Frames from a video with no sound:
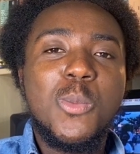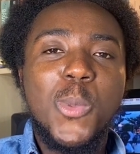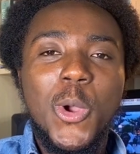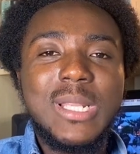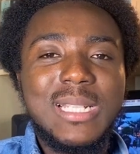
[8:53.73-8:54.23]

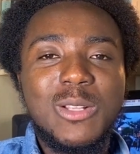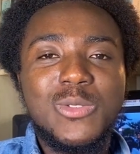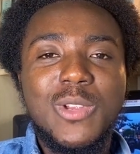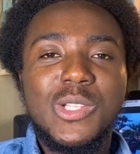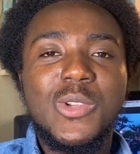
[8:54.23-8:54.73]
point
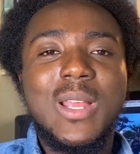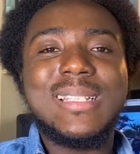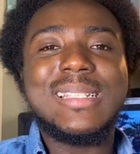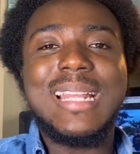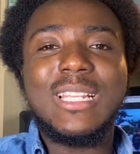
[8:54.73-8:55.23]
out
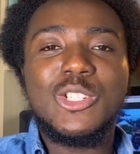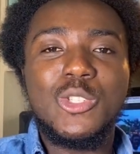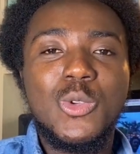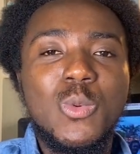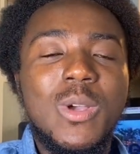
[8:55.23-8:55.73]
restaurants
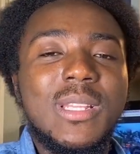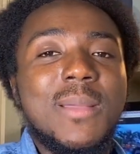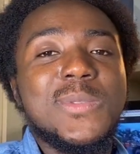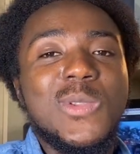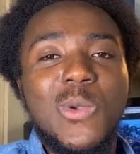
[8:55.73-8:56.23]
that you want
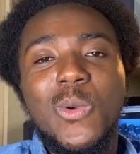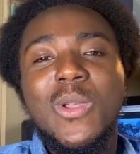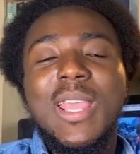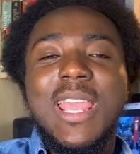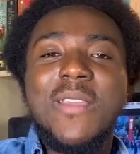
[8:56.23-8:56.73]
them to go.